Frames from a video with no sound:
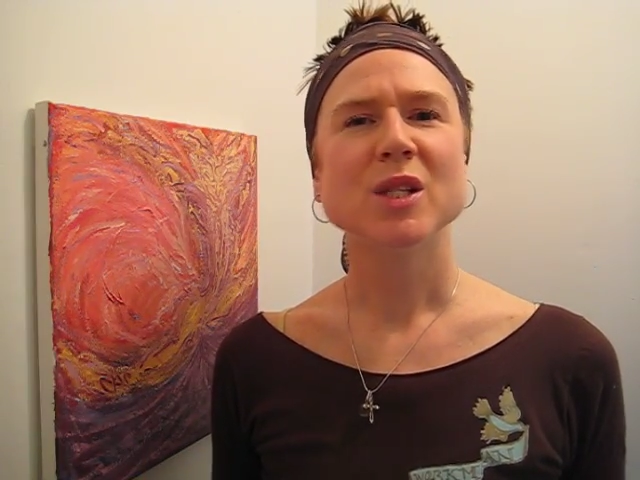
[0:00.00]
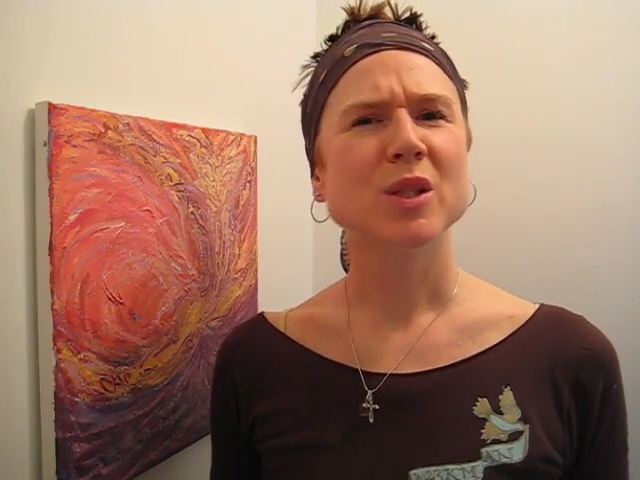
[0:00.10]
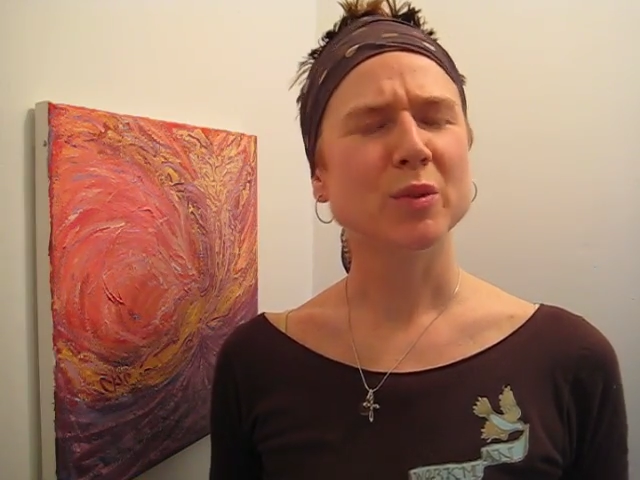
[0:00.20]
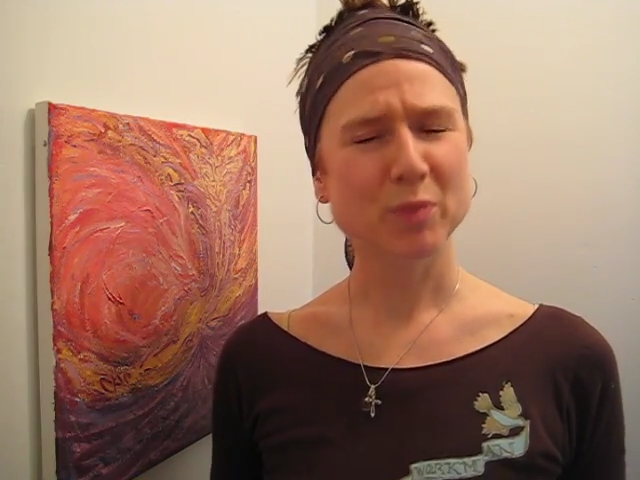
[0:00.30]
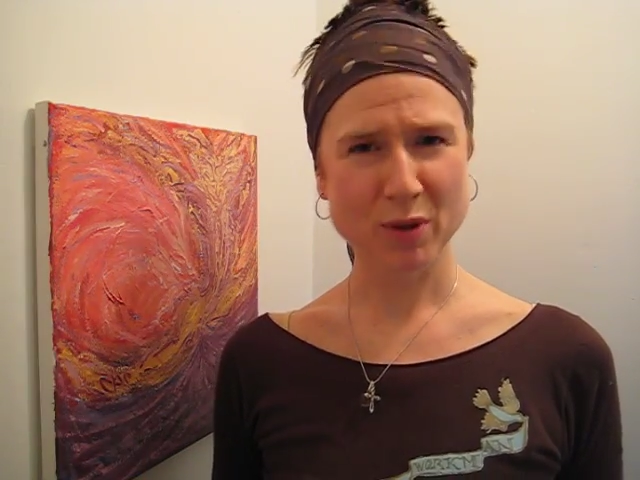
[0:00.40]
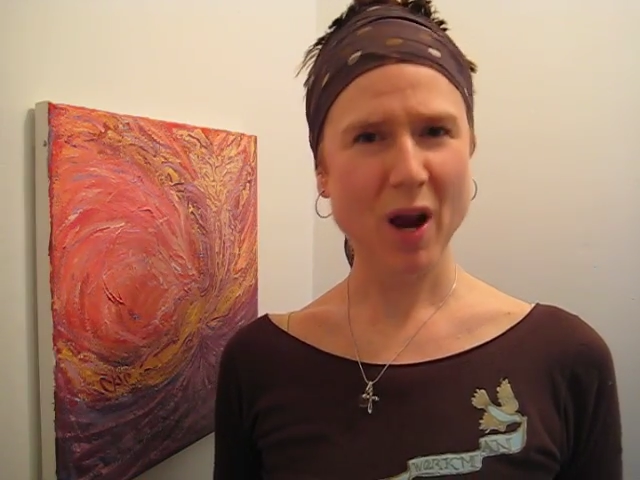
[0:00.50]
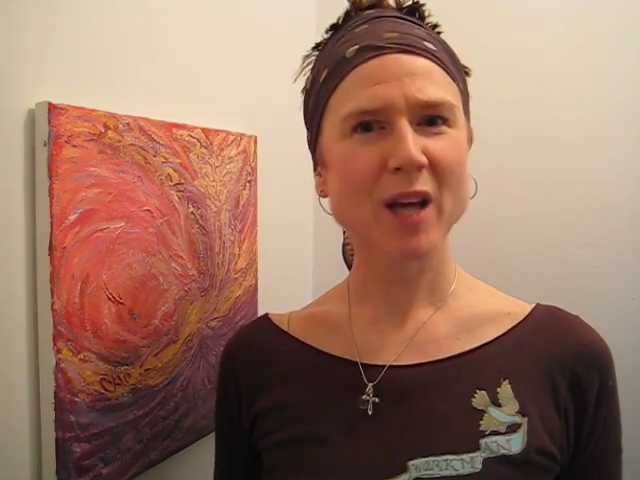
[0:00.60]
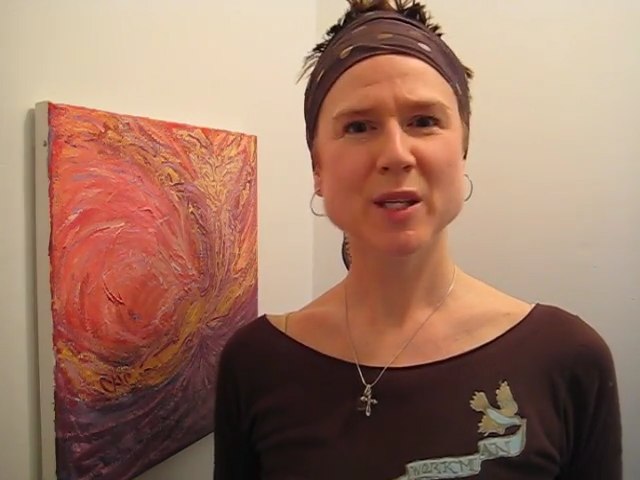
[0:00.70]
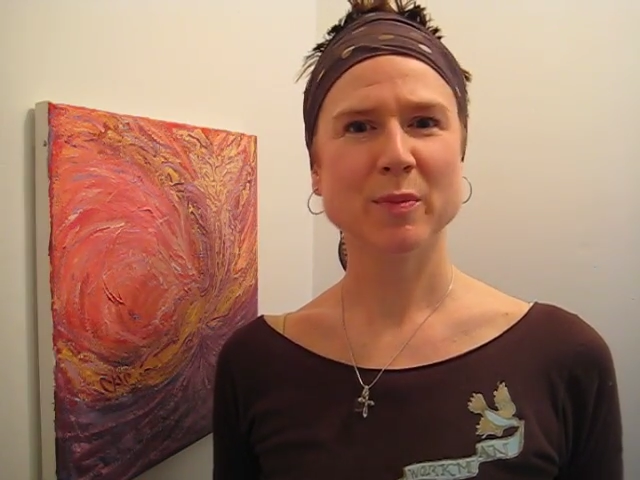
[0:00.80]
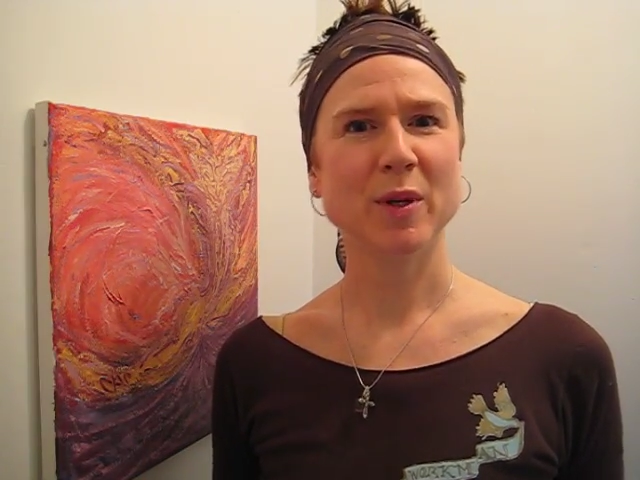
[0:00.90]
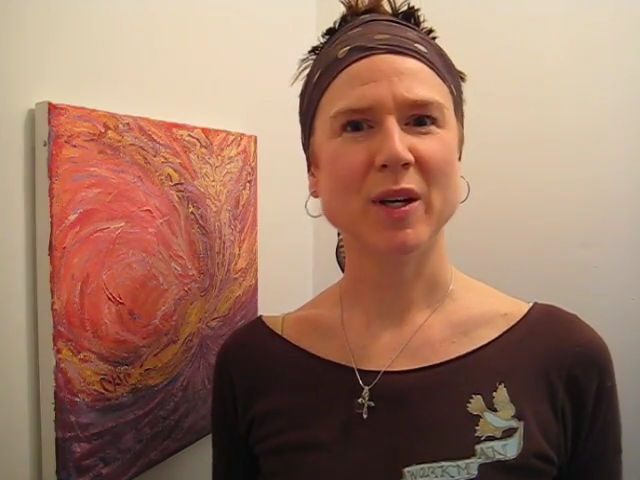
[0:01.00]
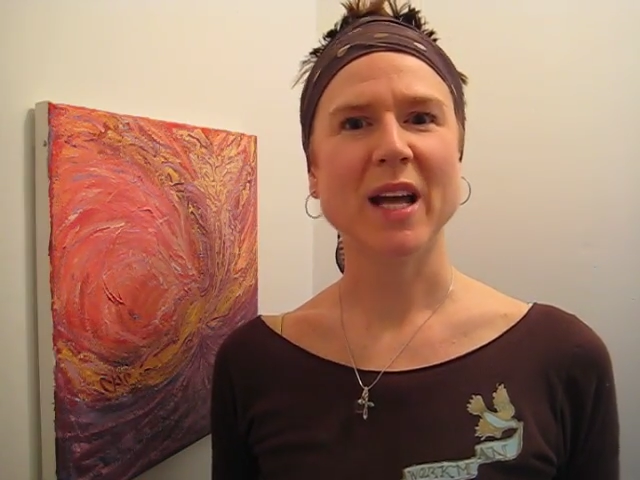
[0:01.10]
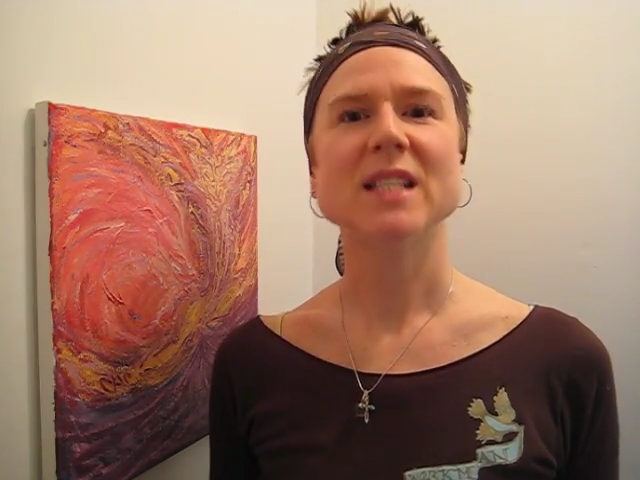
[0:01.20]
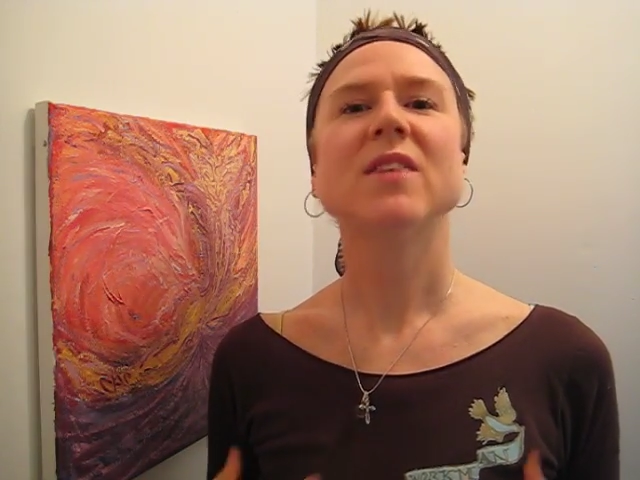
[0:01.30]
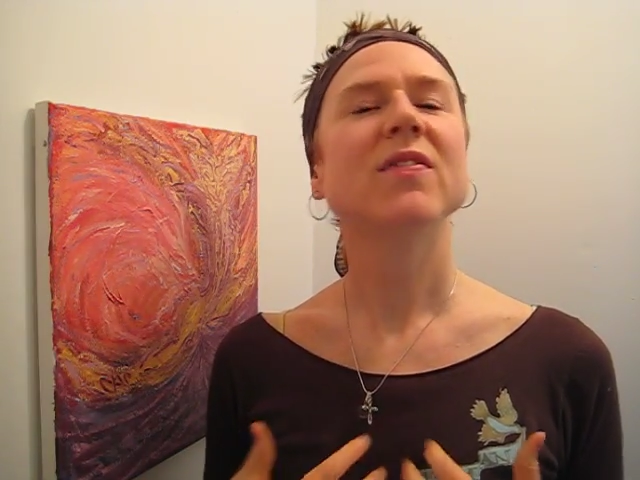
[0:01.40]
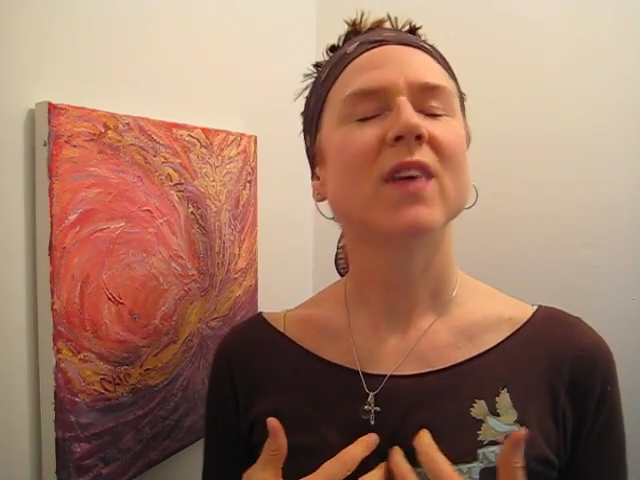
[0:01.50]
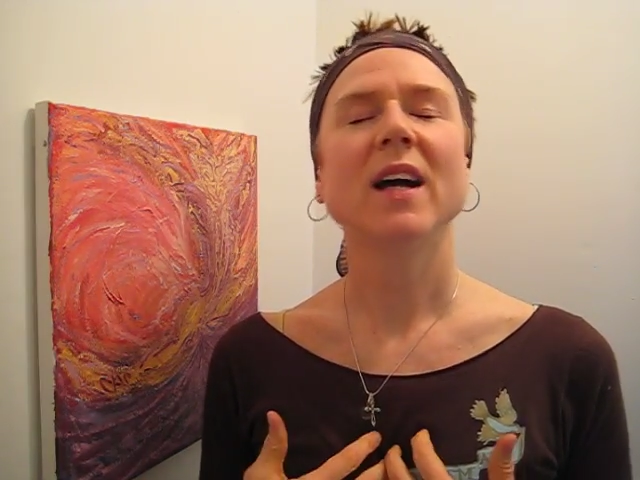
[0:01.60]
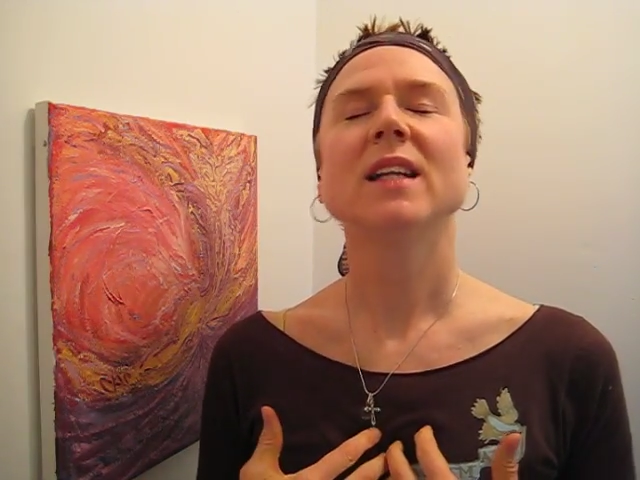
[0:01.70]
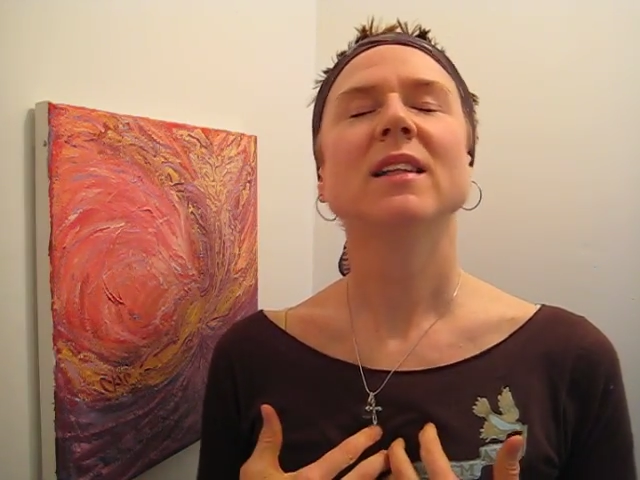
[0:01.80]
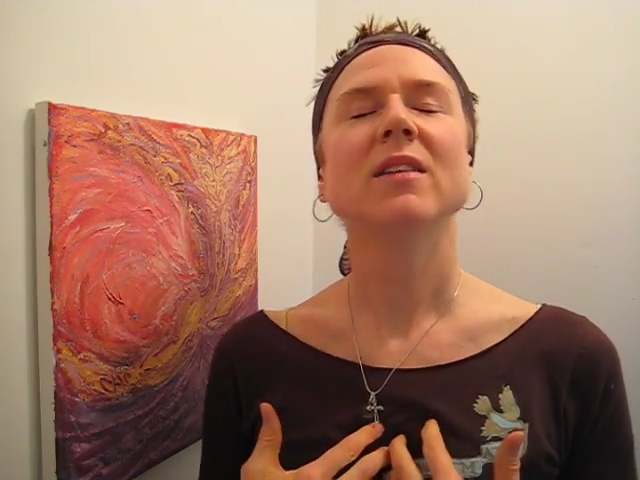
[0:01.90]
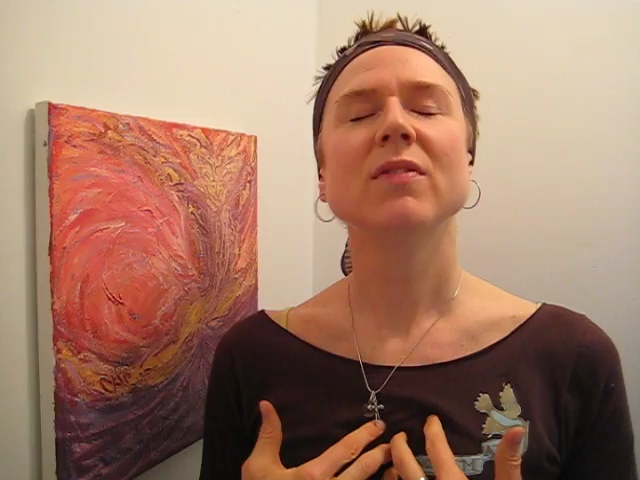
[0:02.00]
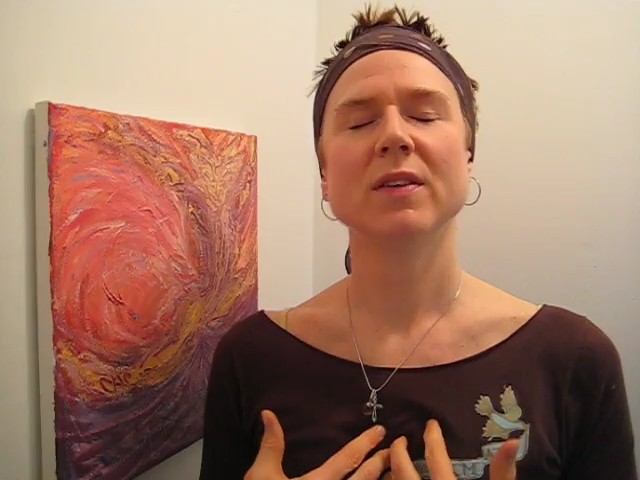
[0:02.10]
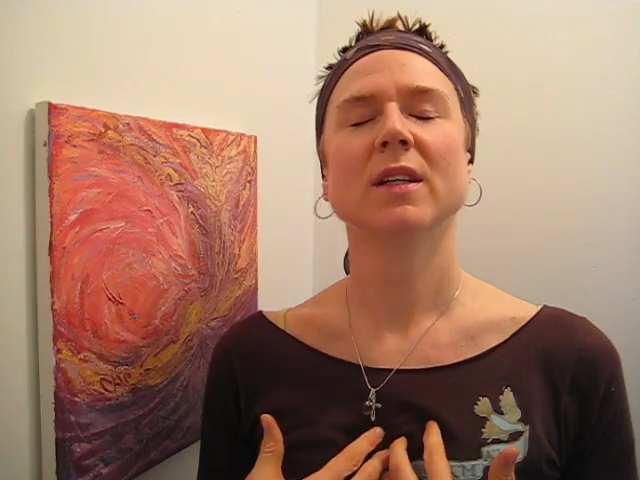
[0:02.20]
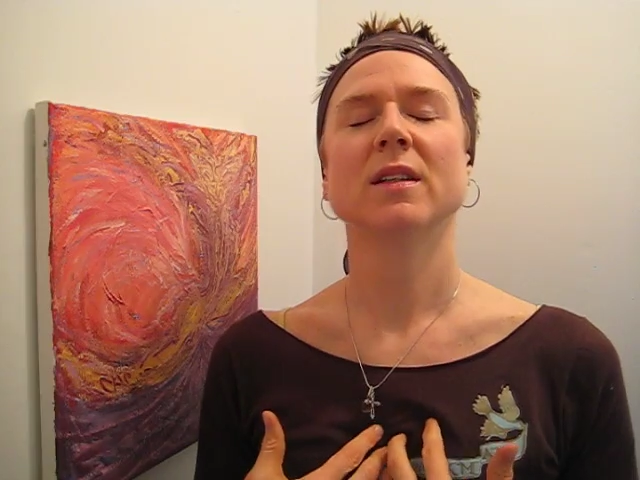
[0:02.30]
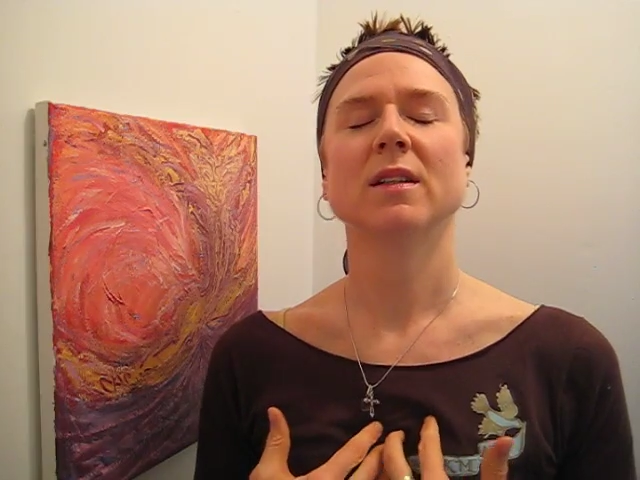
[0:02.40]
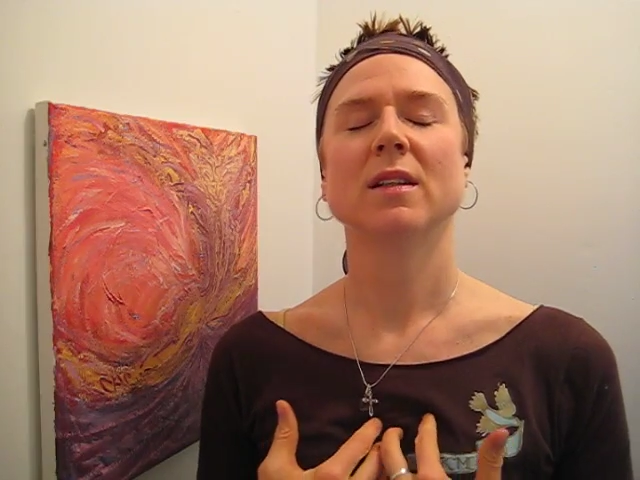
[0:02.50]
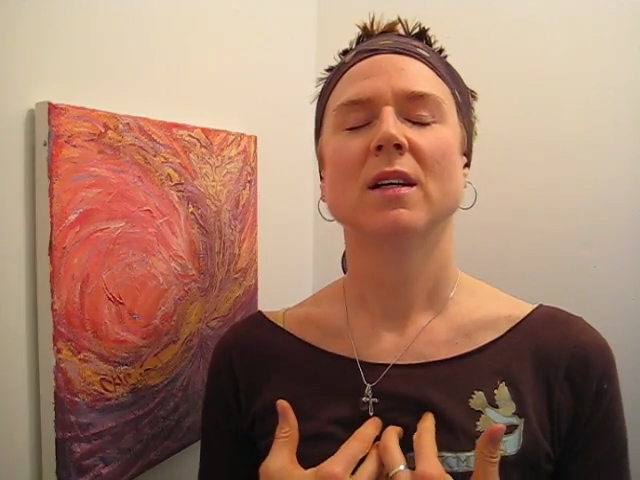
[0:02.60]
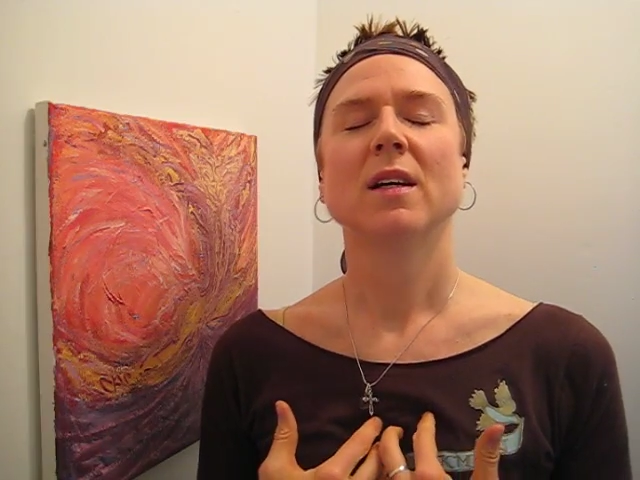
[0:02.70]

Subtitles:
to prosper and to finally fill